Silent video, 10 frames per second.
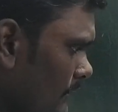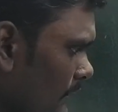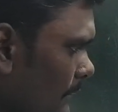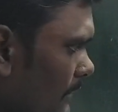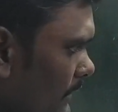
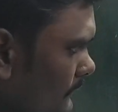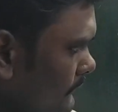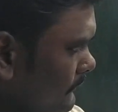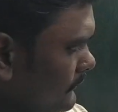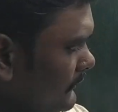See
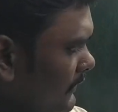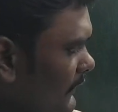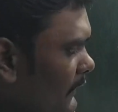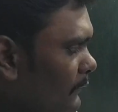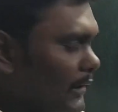man,
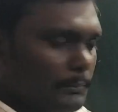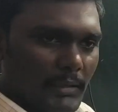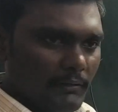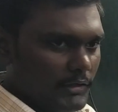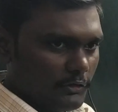this is what
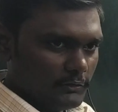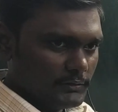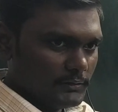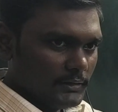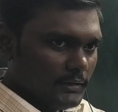b we
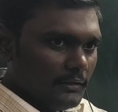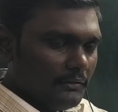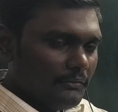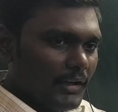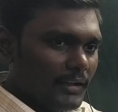choose.
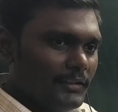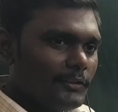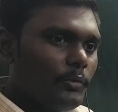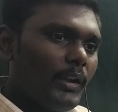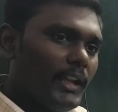For
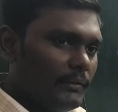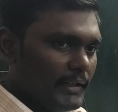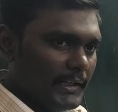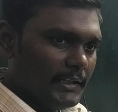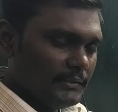this square
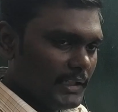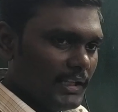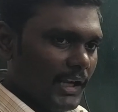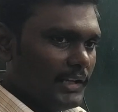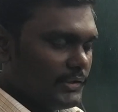we need
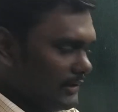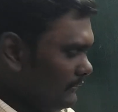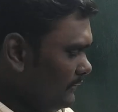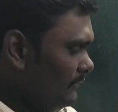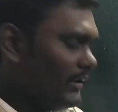in
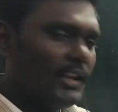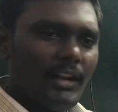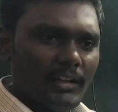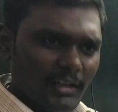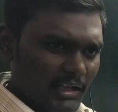addition. We are
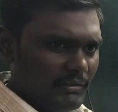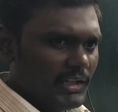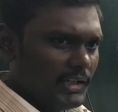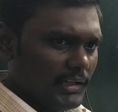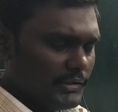not
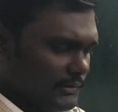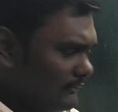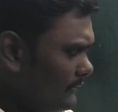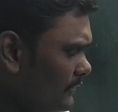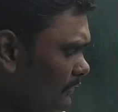having in
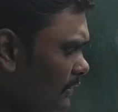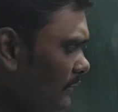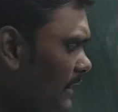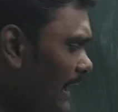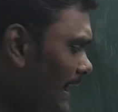addition.
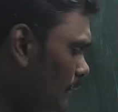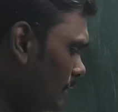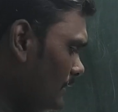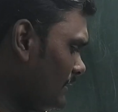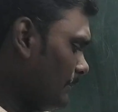So we will add
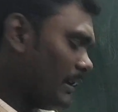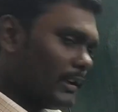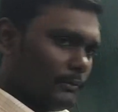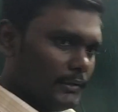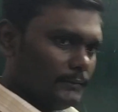1,
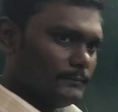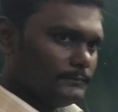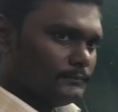subtract 1.